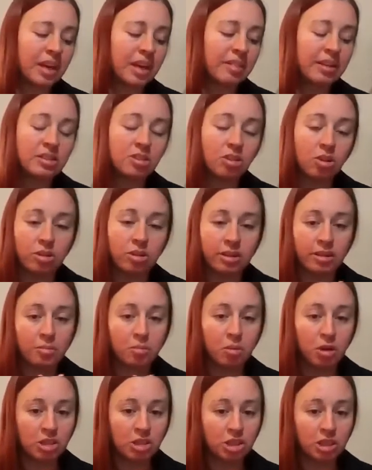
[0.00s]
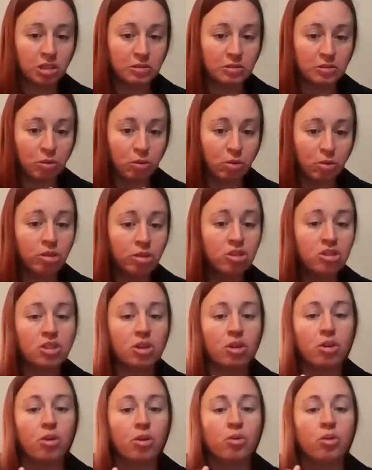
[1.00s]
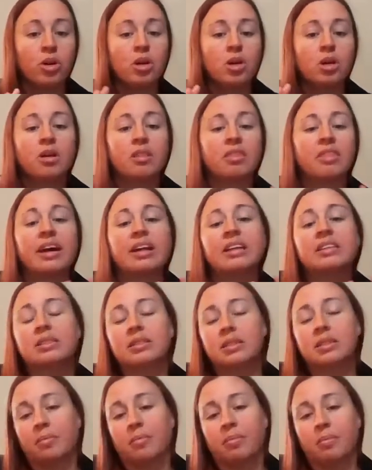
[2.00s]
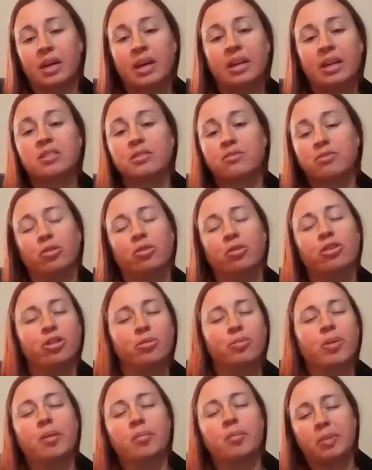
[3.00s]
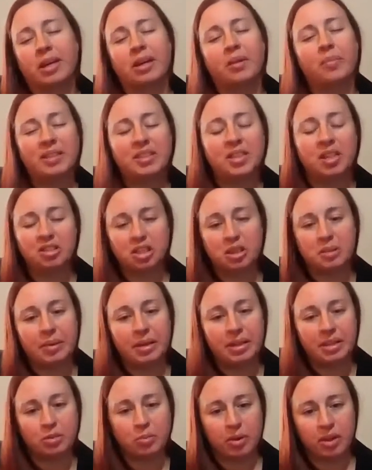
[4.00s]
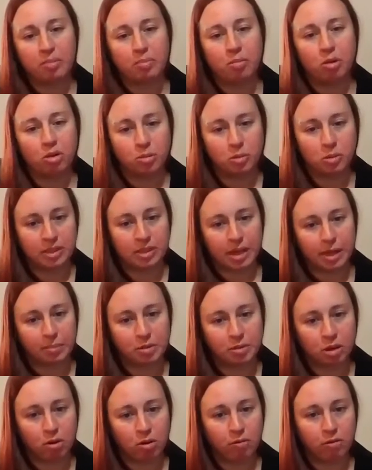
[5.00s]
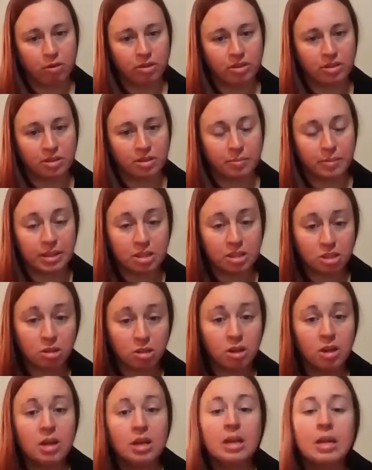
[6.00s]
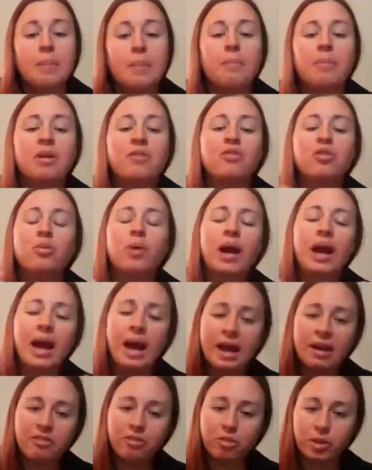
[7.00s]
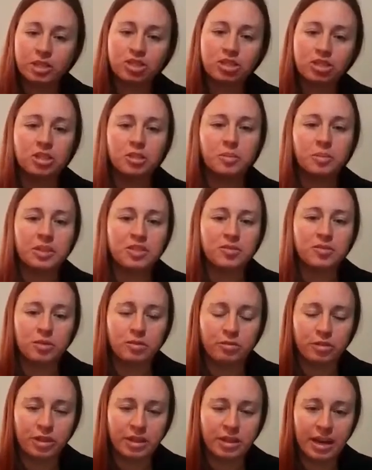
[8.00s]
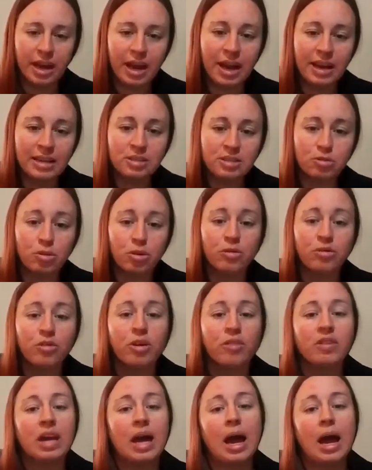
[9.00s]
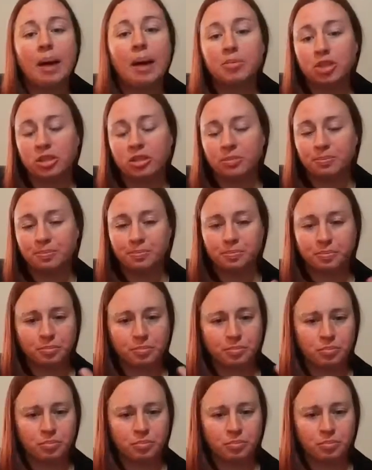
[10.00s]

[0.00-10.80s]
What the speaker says: And that's all in the project folder. So that is a folder you're probably going to be touching base with multiple times over the semester. But if you have questions, please feel free to ask, or if you have an option